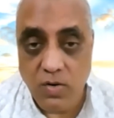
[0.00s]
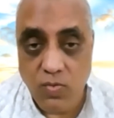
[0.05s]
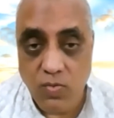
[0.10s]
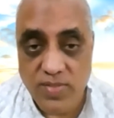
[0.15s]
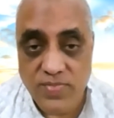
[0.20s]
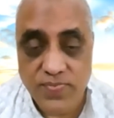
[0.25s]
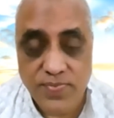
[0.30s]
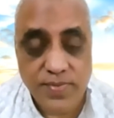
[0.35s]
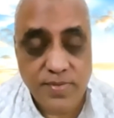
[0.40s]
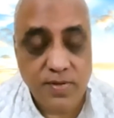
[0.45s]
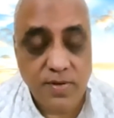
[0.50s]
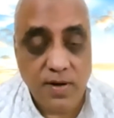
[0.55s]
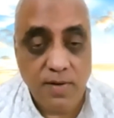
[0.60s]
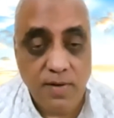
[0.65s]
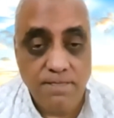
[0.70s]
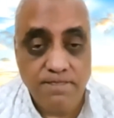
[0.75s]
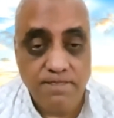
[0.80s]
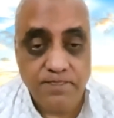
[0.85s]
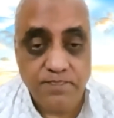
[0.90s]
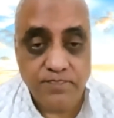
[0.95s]
with
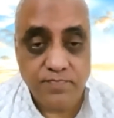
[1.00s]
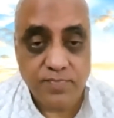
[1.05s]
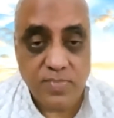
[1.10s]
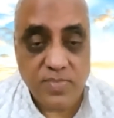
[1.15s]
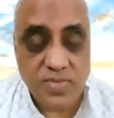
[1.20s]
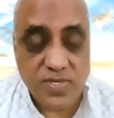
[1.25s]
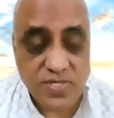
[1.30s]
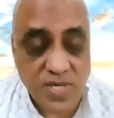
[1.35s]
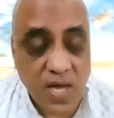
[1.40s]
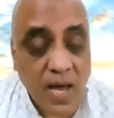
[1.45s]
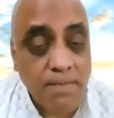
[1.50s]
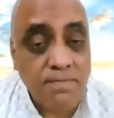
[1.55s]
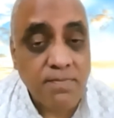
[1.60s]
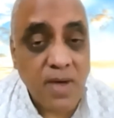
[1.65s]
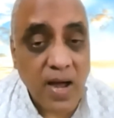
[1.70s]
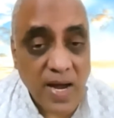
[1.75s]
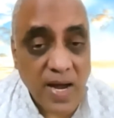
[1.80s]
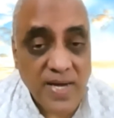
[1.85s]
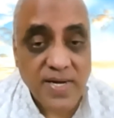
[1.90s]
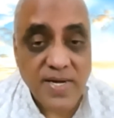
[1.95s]

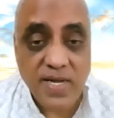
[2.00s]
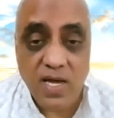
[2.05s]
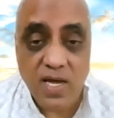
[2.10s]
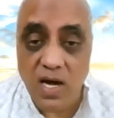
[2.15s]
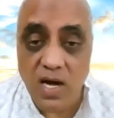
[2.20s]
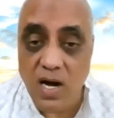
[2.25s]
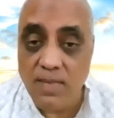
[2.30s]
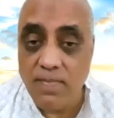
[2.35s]
some idea